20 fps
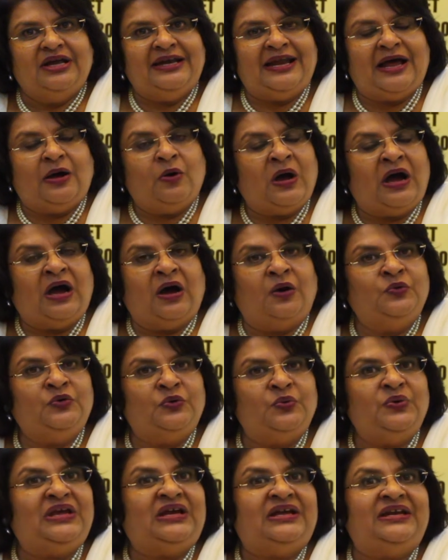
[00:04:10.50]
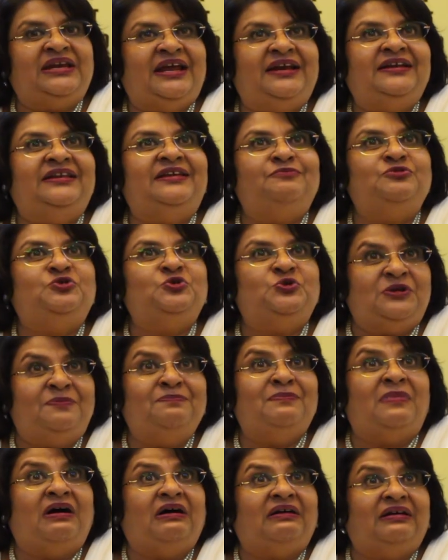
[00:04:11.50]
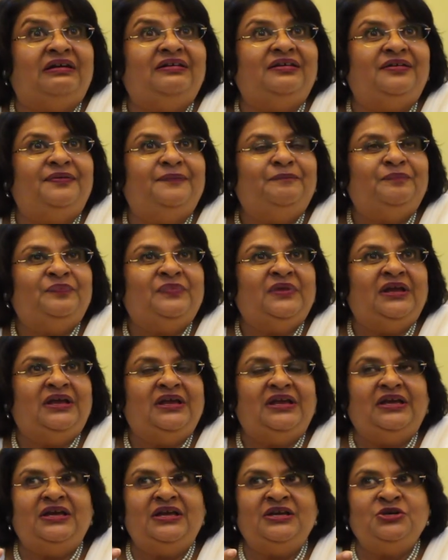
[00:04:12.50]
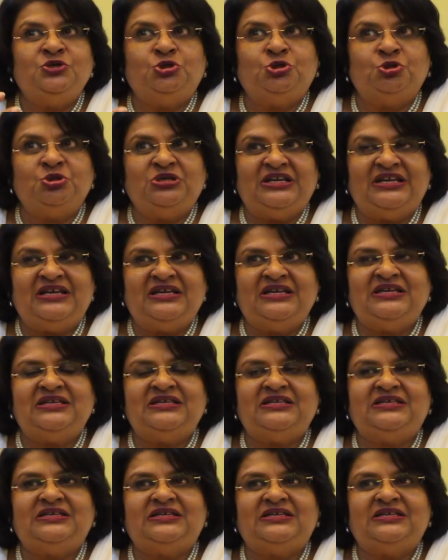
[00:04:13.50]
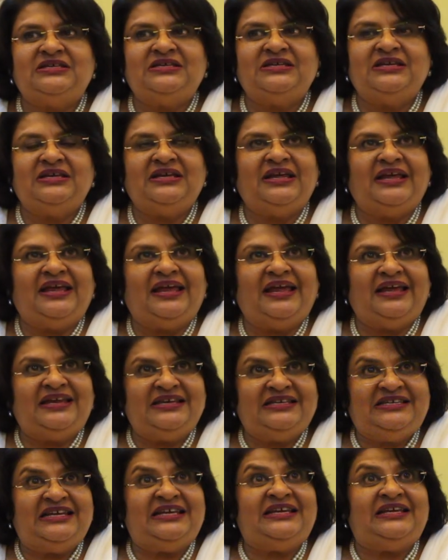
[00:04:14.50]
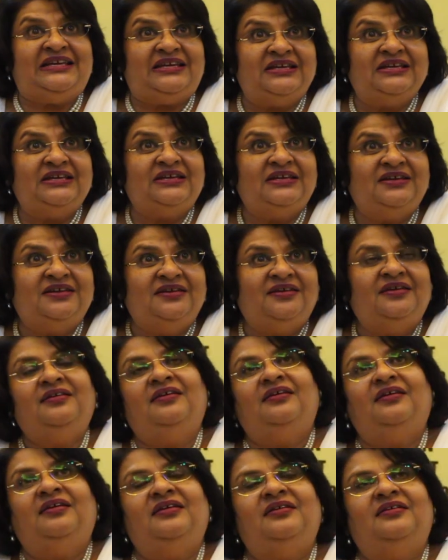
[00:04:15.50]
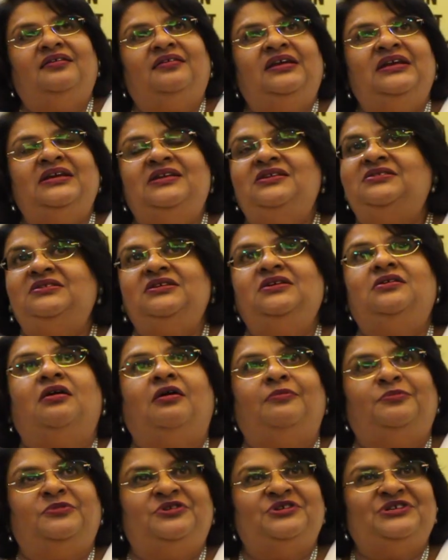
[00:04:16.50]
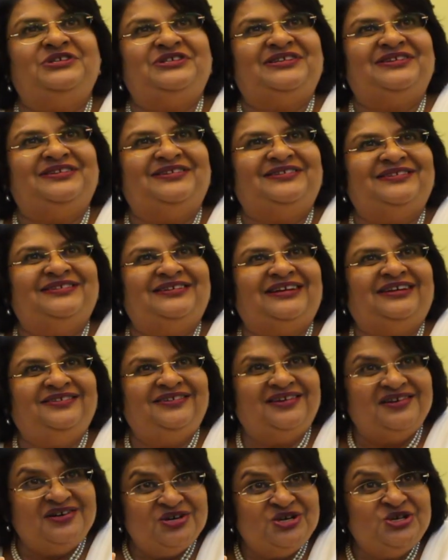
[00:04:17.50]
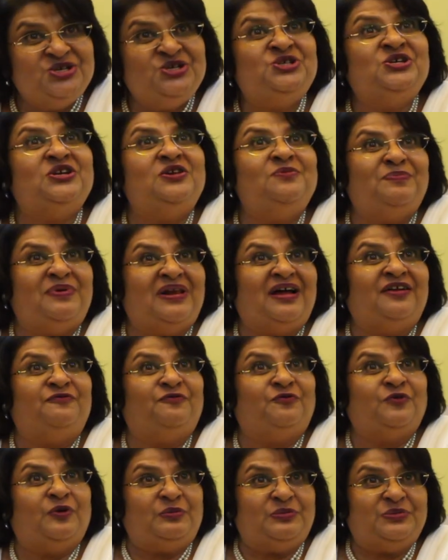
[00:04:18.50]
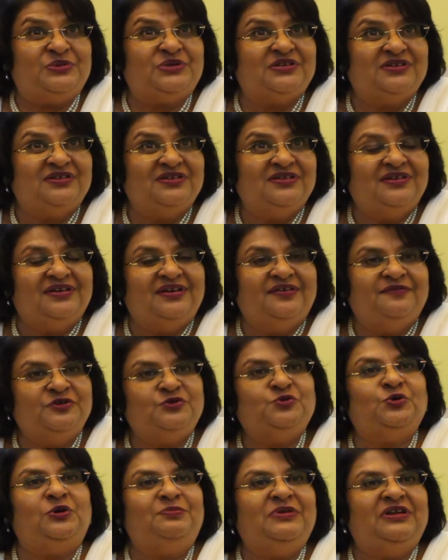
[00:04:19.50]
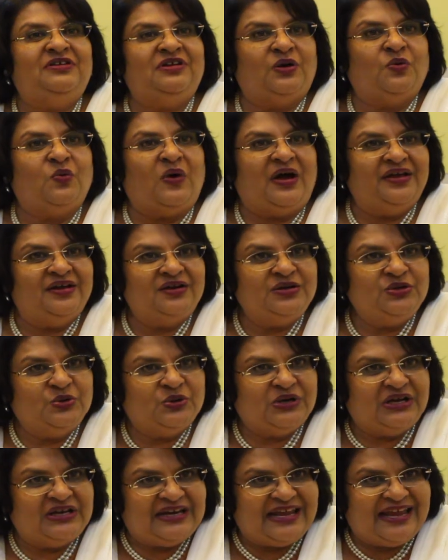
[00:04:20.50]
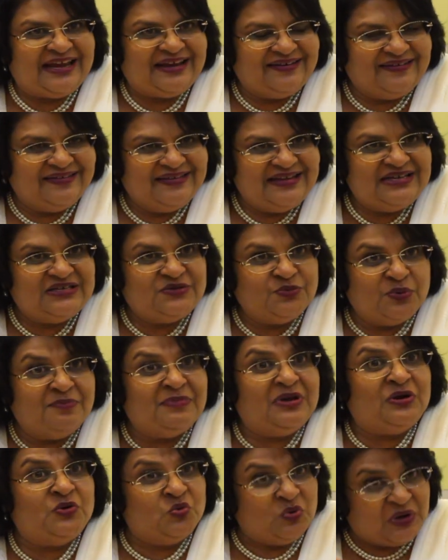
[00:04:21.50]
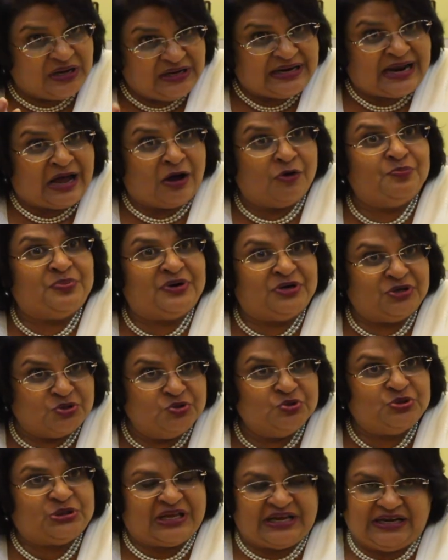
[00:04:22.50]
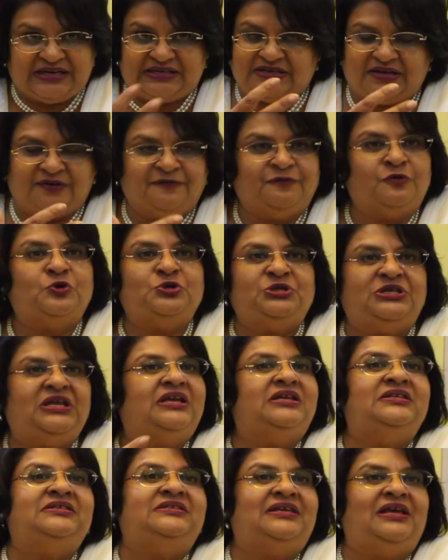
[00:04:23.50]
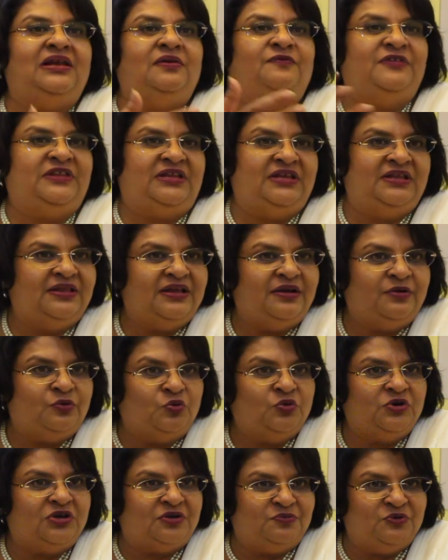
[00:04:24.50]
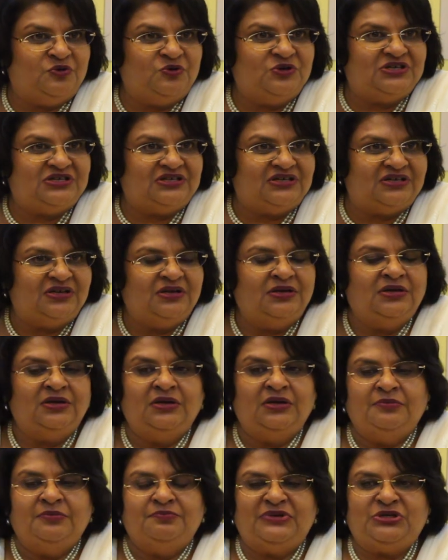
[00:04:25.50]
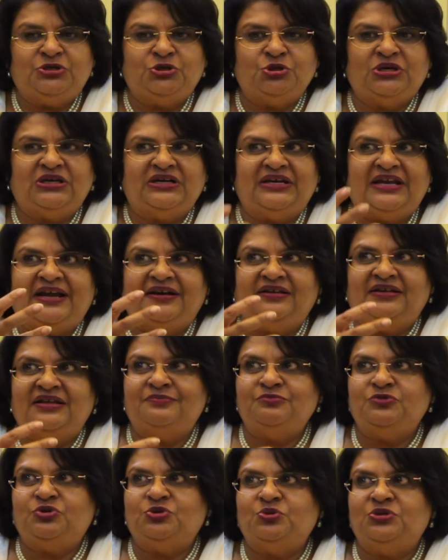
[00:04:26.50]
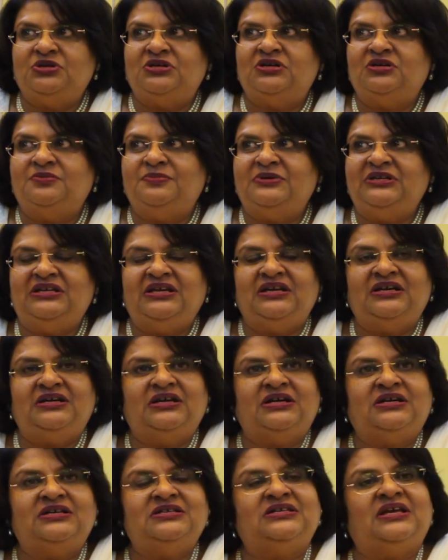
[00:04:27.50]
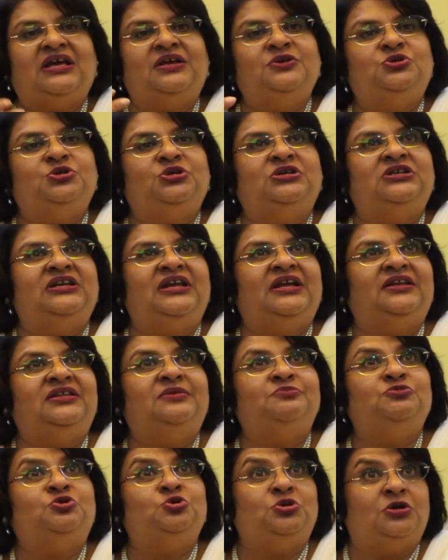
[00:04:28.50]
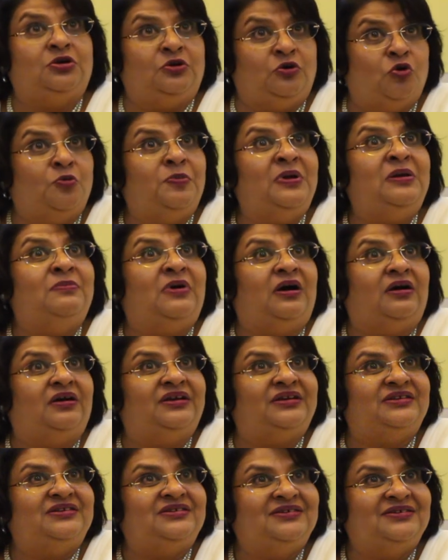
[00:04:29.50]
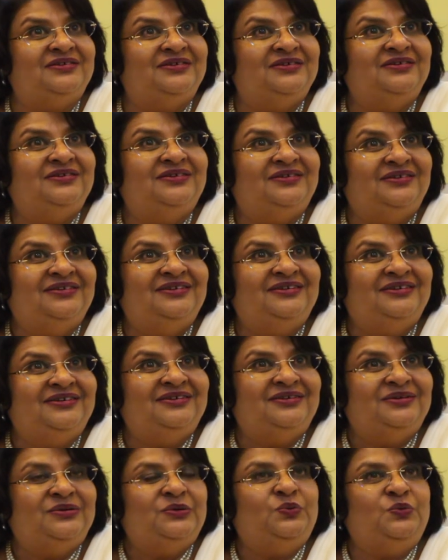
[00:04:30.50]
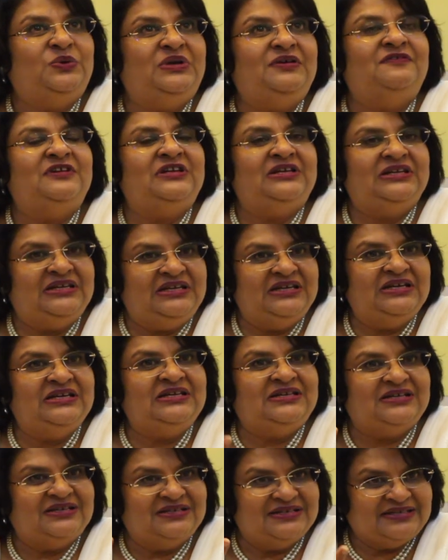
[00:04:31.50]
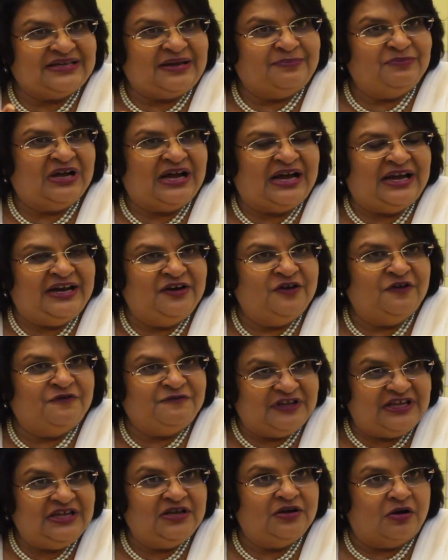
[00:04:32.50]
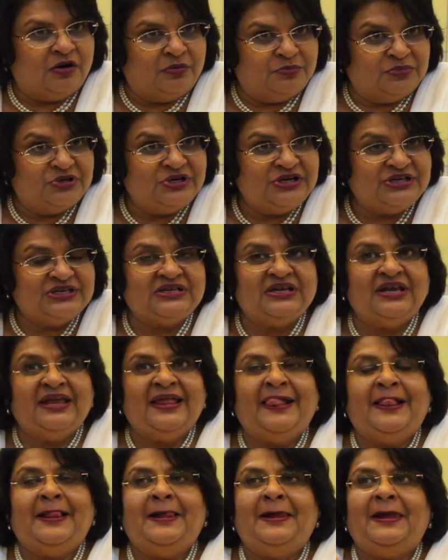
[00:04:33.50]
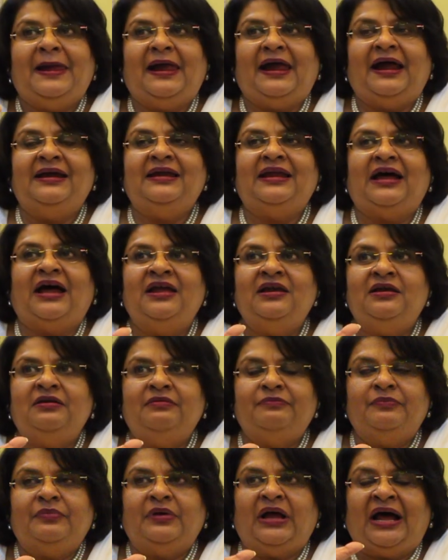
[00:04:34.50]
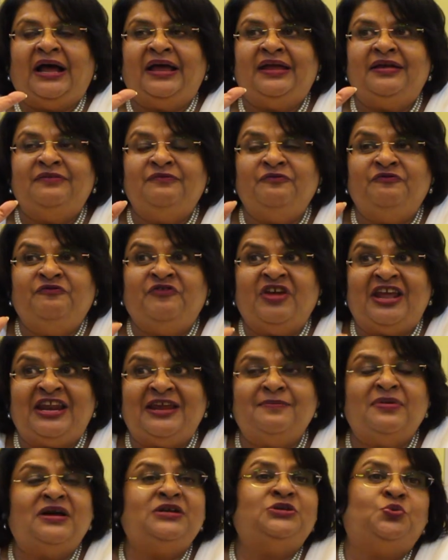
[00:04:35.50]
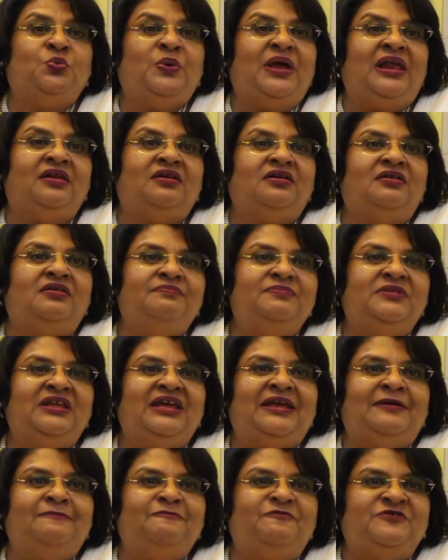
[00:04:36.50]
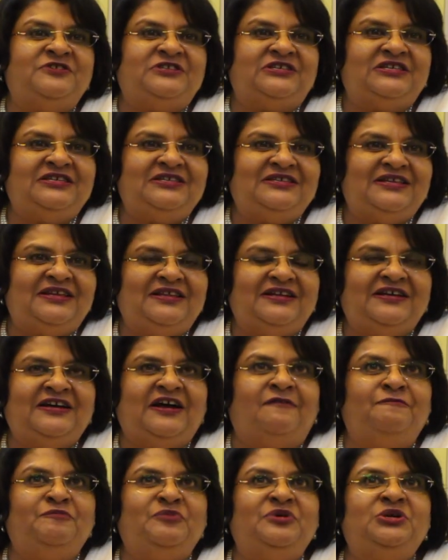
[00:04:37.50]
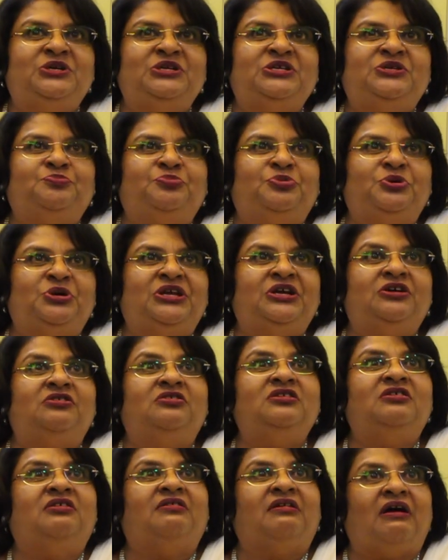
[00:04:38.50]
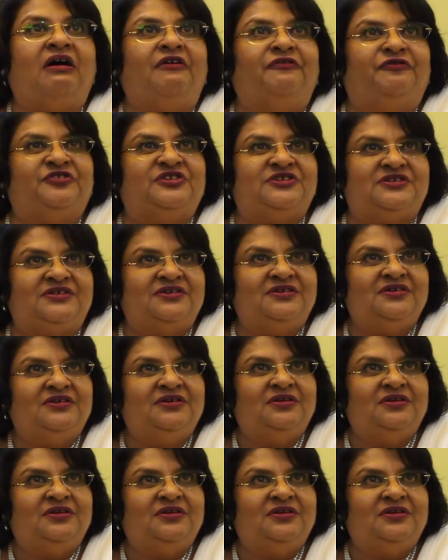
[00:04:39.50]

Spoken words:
Now, how do we connect them to the market? In today's day, it is e-commerce and the digital platforms which will be required to connect these women who can now produce things. Of course, they can sell within their own community, but to connect them to the urban areas and to connect them to the global market, we will need some kind of e-commerce. And I very much welcome the emphasis that the government is putting on crafts,